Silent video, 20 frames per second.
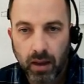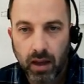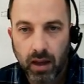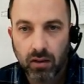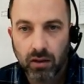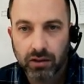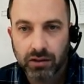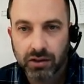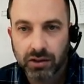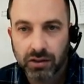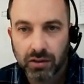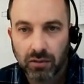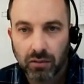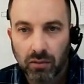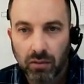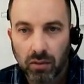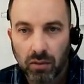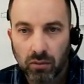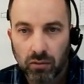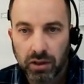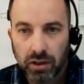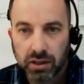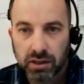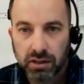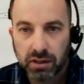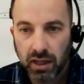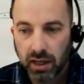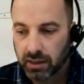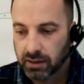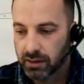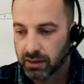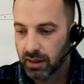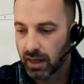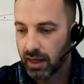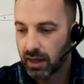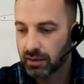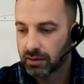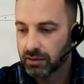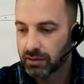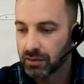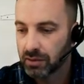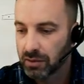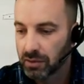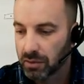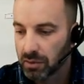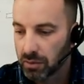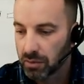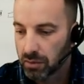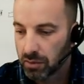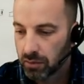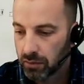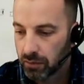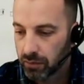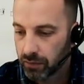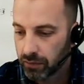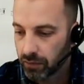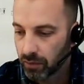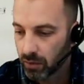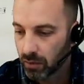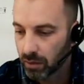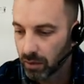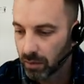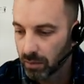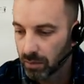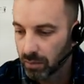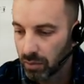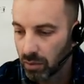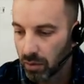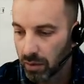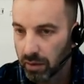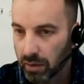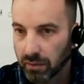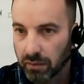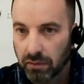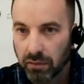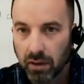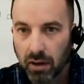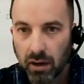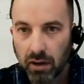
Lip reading: and let's resize that to 4.5.